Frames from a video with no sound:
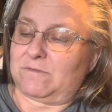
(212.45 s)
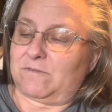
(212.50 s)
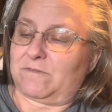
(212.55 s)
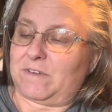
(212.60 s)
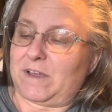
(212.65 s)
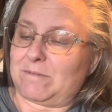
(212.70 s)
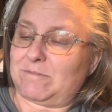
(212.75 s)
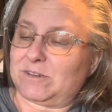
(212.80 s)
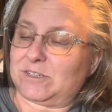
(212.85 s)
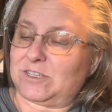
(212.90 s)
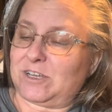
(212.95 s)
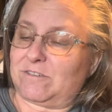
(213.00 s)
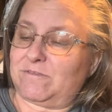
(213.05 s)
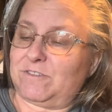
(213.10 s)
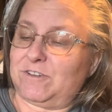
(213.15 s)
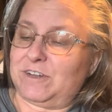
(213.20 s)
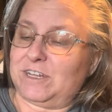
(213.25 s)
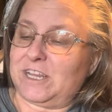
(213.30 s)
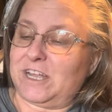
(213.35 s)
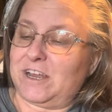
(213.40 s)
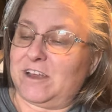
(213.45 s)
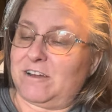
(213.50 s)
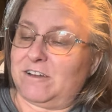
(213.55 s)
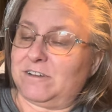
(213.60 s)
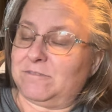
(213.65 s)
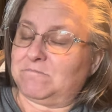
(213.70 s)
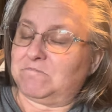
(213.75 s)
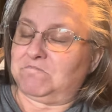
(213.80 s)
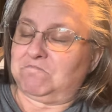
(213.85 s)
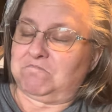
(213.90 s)
fabric softener in there,
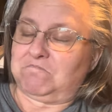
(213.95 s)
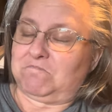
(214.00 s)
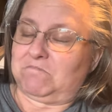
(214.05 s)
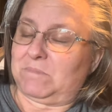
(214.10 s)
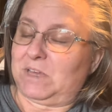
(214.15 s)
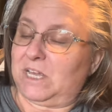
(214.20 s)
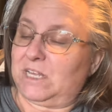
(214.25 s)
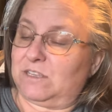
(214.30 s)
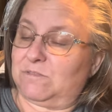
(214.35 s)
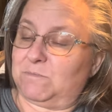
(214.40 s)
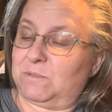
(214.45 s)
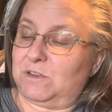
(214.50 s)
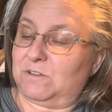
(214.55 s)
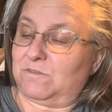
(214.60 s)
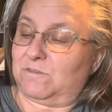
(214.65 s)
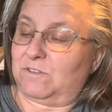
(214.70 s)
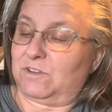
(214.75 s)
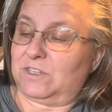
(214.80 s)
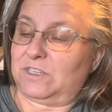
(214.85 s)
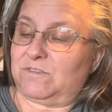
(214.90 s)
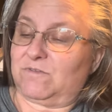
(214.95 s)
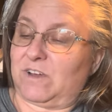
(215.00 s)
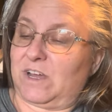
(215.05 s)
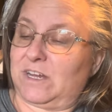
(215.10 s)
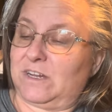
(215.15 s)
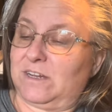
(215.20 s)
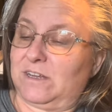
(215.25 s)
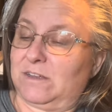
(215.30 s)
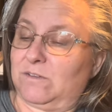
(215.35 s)
it's beautiful. It's fine.